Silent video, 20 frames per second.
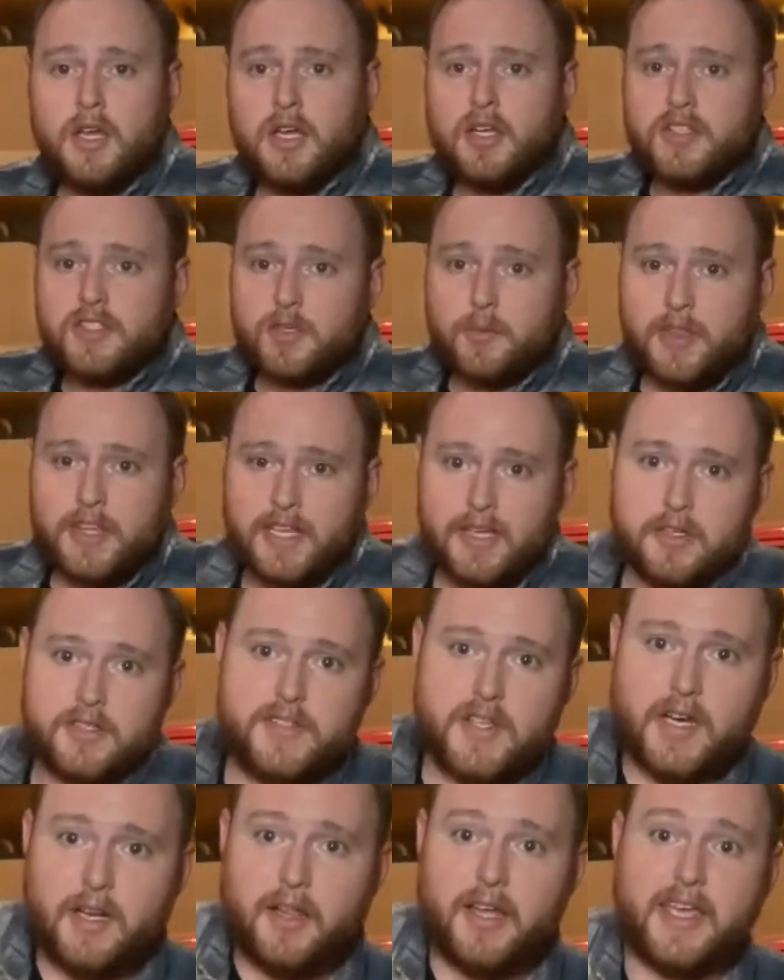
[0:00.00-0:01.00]
Something else
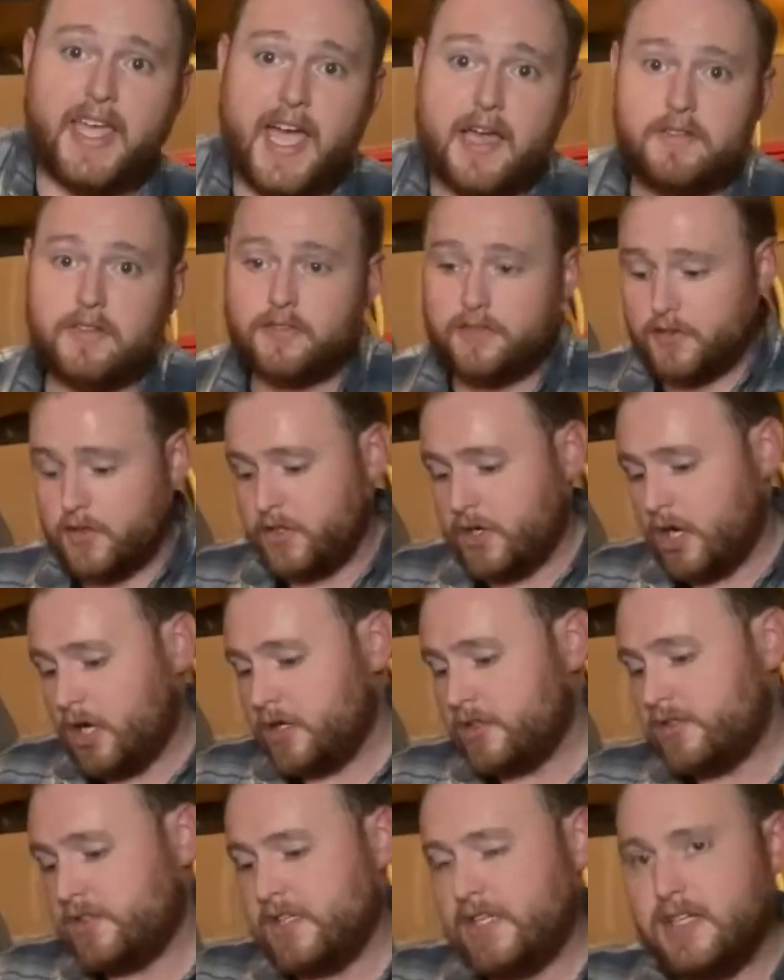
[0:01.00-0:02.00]
that I like having for the
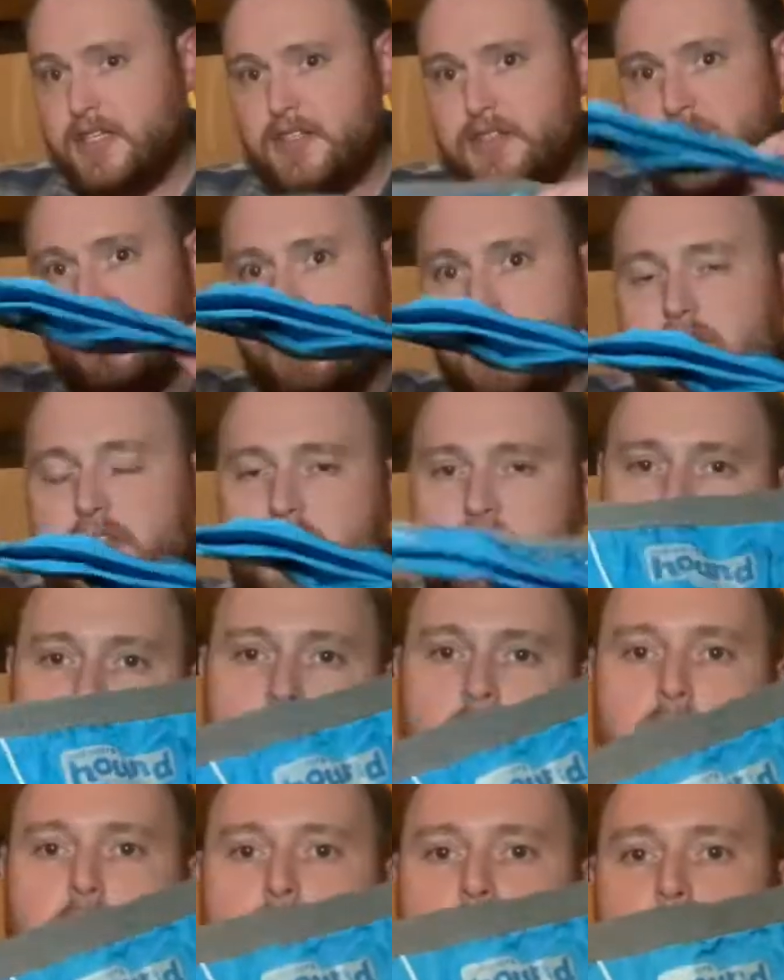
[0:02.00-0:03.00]
dogs is this
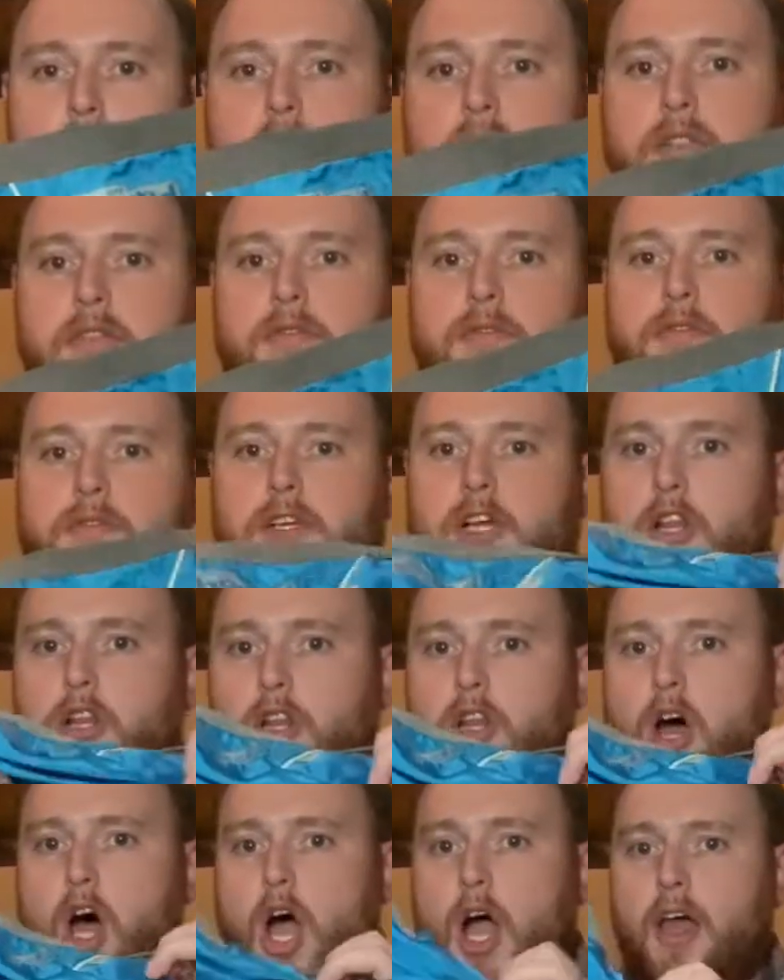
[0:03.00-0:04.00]

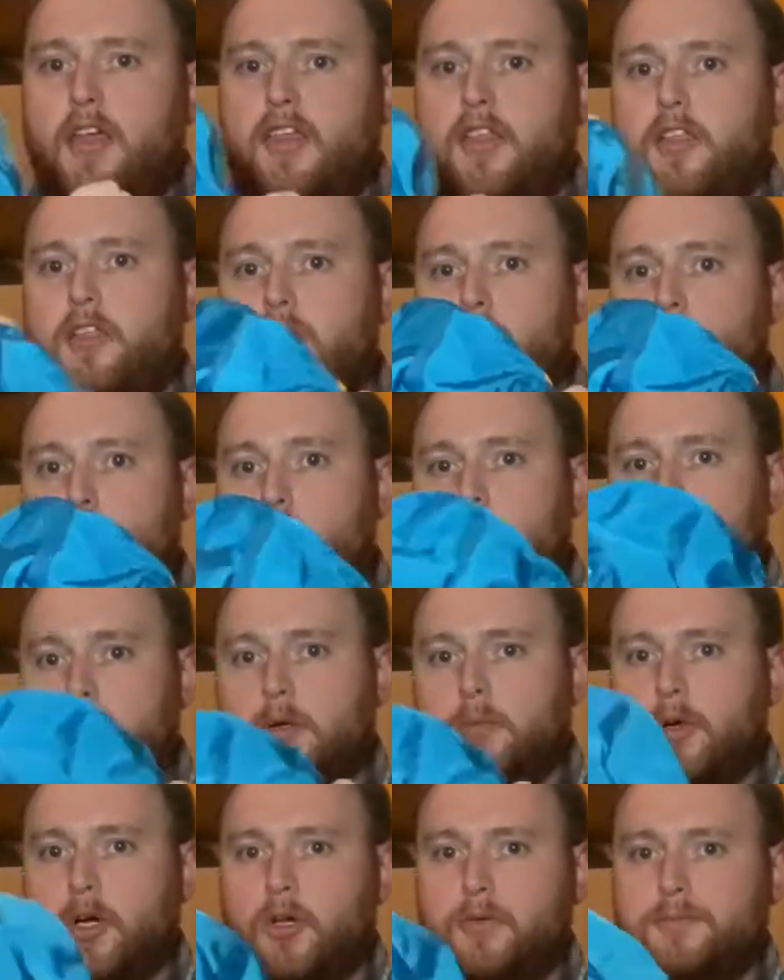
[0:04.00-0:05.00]
cloth little
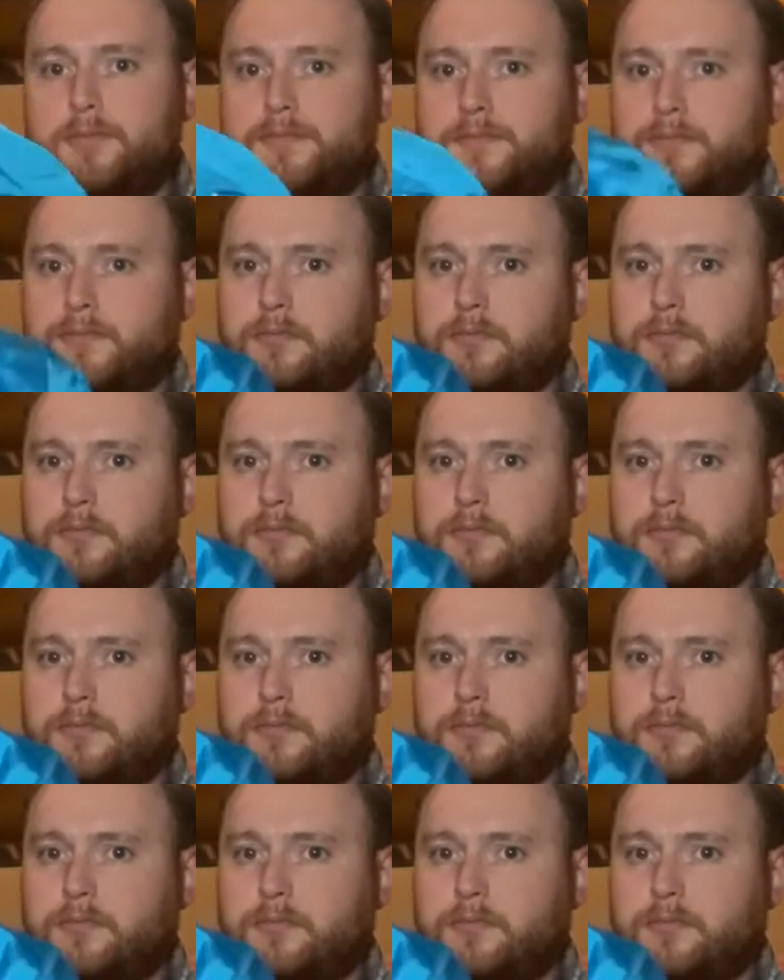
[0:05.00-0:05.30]
water bowl.